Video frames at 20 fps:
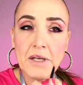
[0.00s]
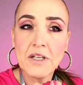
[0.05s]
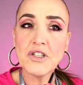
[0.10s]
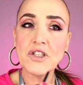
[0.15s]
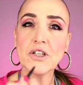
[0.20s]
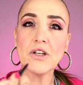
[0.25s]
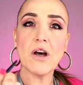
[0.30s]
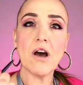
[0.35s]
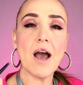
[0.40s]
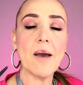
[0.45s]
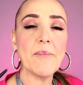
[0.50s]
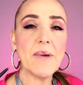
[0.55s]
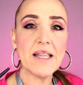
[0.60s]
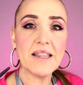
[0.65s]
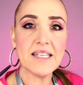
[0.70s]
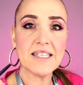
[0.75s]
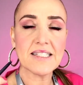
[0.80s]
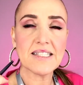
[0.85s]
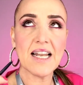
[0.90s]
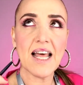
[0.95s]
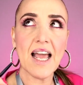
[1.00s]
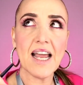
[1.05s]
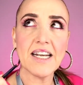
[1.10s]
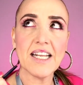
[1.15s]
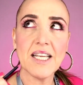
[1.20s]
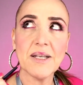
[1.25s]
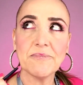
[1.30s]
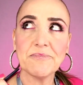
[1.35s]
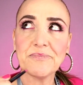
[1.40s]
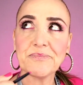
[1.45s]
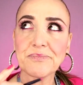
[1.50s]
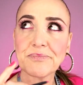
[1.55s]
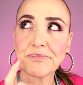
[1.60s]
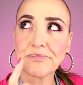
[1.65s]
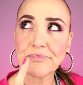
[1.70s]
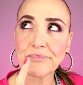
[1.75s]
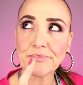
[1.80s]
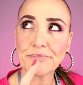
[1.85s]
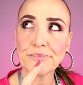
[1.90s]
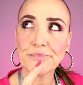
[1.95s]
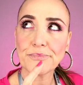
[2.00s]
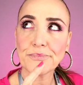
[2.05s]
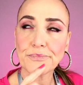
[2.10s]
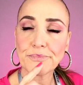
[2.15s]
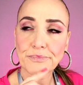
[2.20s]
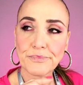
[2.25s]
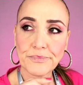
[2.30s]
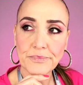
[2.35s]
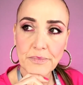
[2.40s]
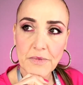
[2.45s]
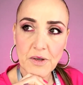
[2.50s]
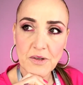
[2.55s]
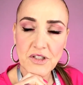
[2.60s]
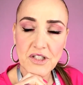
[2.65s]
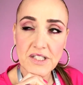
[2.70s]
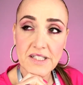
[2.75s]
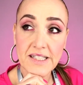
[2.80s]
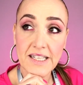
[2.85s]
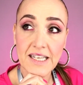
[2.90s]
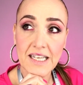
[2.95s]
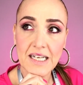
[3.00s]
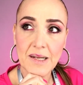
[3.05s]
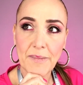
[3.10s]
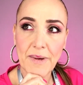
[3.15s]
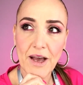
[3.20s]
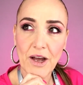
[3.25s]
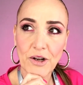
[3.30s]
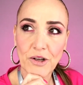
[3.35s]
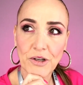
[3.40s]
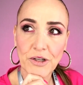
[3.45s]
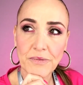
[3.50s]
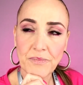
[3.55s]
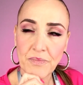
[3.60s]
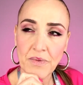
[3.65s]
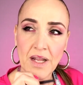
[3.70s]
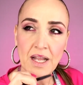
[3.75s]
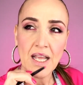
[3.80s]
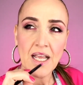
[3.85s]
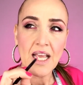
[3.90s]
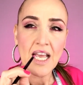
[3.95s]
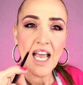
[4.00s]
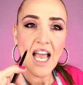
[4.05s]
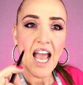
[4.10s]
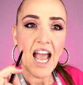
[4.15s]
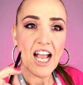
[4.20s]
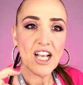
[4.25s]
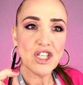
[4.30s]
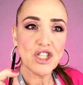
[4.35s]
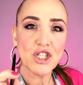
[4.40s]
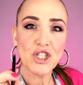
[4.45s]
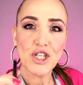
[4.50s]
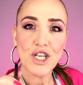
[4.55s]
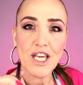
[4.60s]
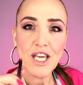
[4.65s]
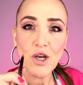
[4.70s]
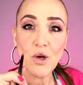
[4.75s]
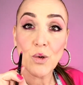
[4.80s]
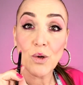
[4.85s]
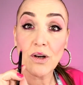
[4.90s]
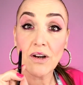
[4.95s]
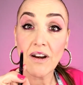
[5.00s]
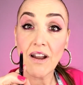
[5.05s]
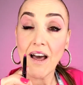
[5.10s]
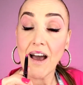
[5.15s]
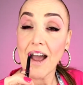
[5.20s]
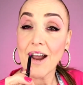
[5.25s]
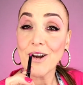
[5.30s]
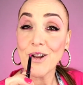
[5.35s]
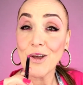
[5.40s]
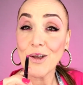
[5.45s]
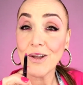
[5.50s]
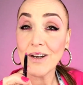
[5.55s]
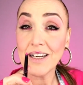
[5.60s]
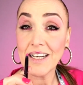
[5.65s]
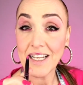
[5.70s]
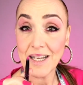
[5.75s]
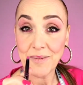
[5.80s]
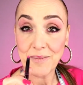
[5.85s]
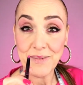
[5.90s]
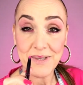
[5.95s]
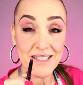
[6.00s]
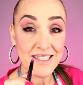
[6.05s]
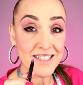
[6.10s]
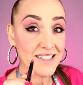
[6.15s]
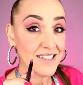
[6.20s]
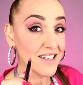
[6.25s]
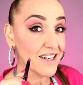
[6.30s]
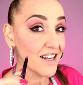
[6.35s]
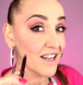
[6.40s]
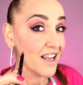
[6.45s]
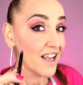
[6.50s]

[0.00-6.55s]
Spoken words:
Do you know, I met this lady, just thinking about her, and she could line her lips